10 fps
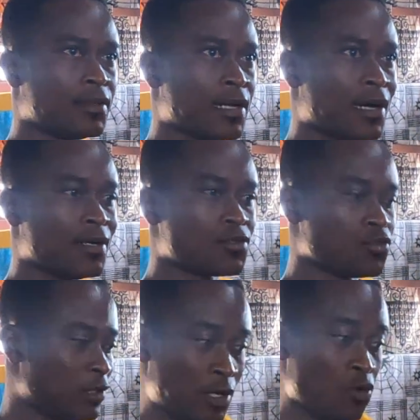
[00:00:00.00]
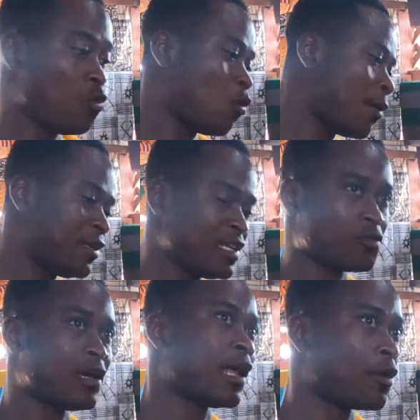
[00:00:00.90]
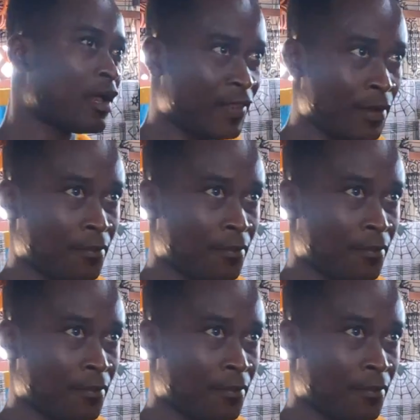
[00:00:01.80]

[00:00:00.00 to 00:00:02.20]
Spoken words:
Yeah. So they will wrap this one around them.